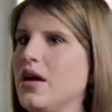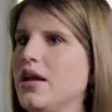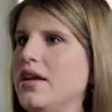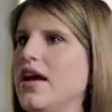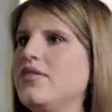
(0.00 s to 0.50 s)

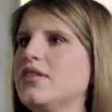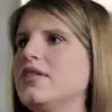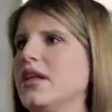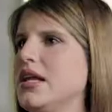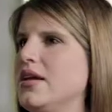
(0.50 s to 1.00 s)
Never
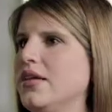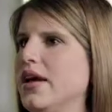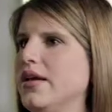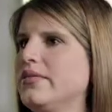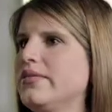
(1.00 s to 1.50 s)
thinking
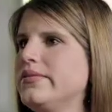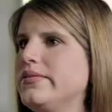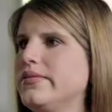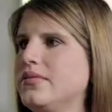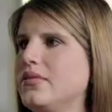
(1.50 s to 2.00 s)
that
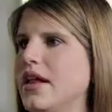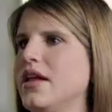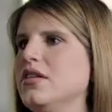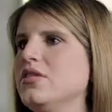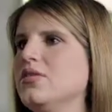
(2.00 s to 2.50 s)

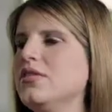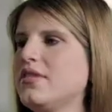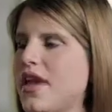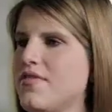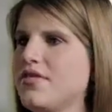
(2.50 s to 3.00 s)
his
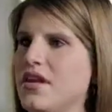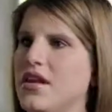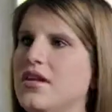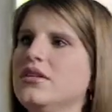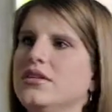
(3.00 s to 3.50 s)

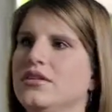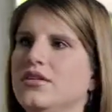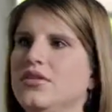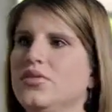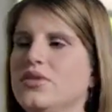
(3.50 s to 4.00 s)
safety
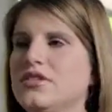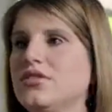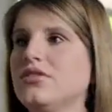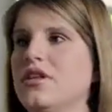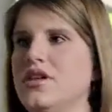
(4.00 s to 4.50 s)
was
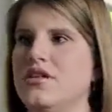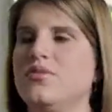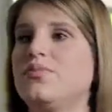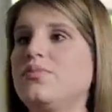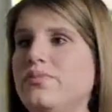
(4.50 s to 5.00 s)
certainly
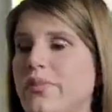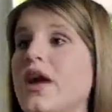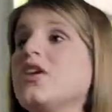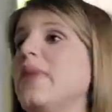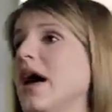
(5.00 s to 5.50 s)

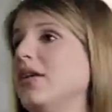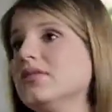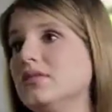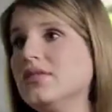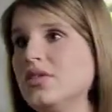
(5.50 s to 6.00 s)
paramount,
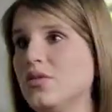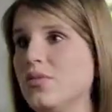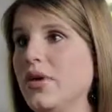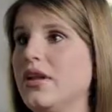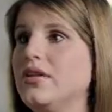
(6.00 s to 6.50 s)

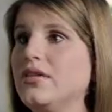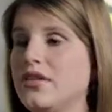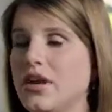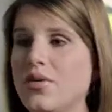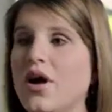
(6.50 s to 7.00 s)
but
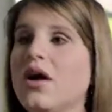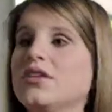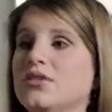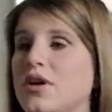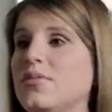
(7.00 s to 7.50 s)
there were
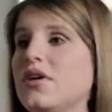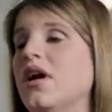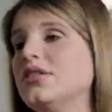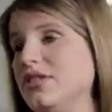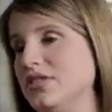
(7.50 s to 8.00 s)
other
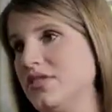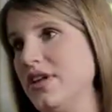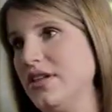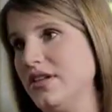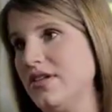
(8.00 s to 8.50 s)
repercussions of
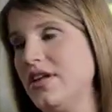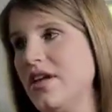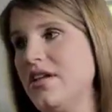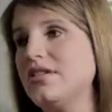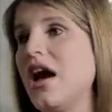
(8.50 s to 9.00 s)
his
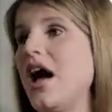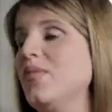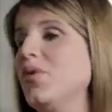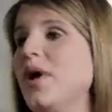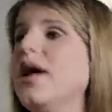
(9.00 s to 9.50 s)
time
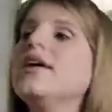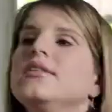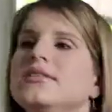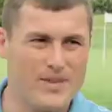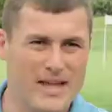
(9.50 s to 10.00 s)
away.
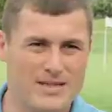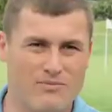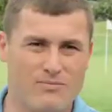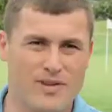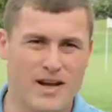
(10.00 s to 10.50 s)
It's
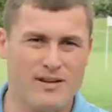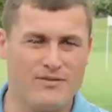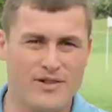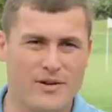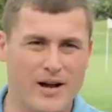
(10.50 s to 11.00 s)

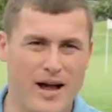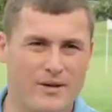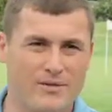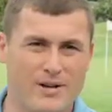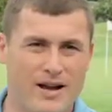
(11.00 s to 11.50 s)
figuring
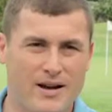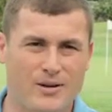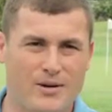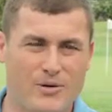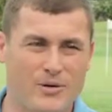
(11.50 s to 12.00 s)
out
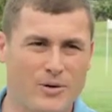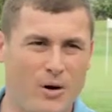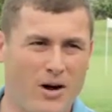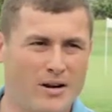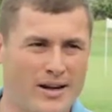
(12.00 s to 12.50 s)
who you
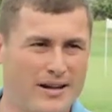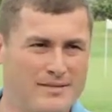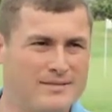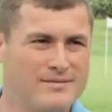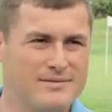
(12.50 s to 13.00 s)
are
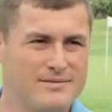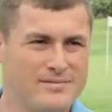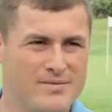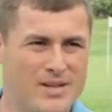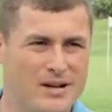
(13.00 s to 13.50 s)
again.
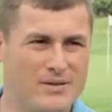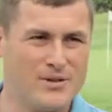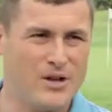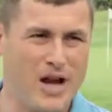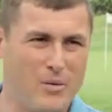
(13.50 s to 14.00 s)

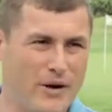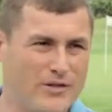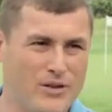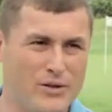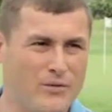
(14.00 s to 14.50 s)
You're not
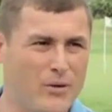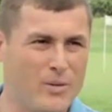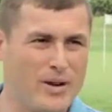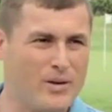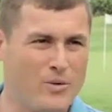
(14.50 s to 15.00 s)
wearing the
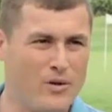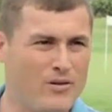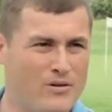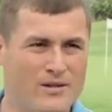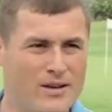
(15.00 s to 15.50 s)
uniform
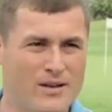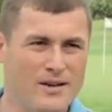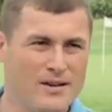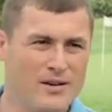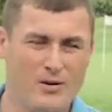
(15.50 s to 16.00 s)
anymore.
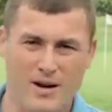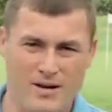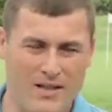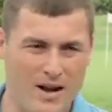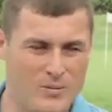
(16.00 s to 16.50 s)
You're
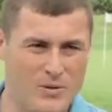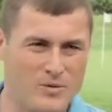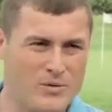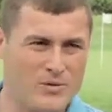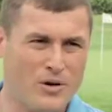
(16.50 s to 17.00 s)
around a lot of
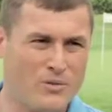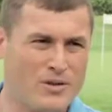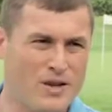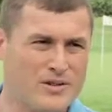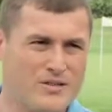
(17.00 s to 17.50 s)
people who don't
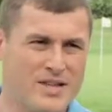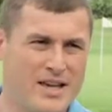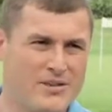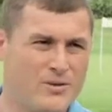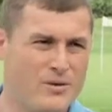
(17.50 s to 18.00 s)
really
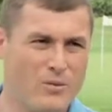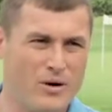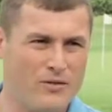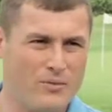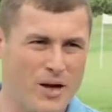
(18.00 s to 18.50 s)
understand you or
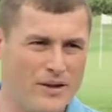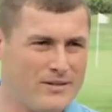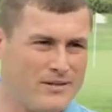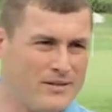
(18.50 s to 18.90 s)
where you've been.